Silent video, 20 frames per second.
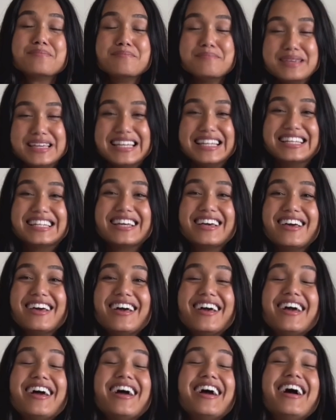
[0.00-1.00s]
mean.
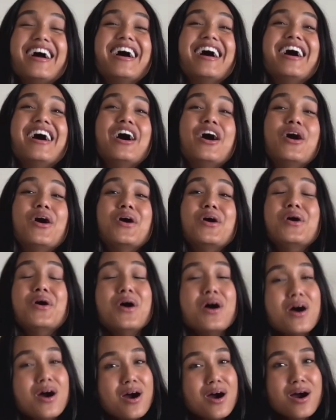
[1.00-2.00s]

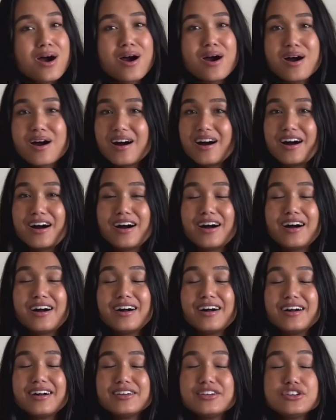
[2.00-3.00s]
Whew.
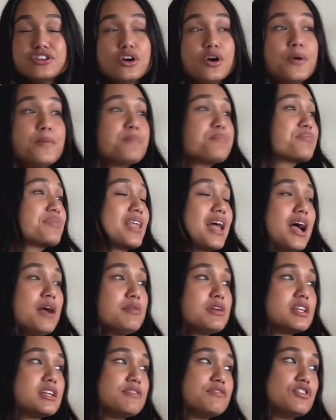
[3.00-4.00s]
You know, I'm
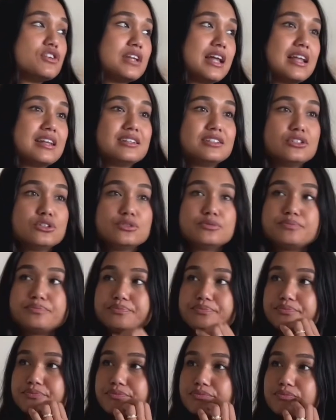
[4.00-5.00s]
going to give you an anecdote.
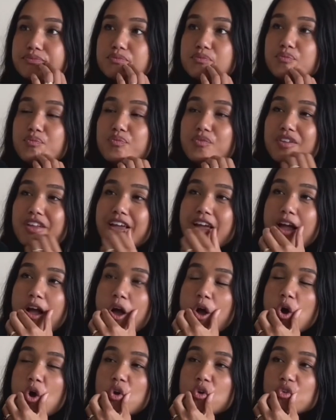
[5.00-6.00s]

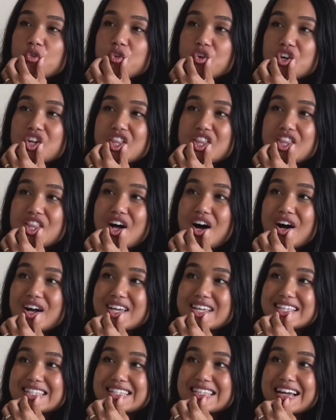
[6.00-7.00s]
For the
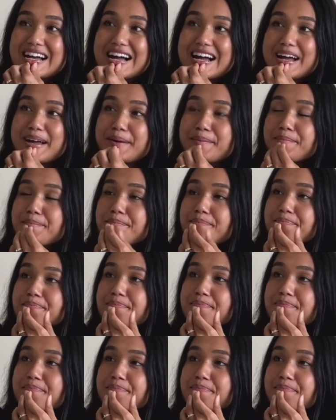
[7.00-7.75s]
longest time,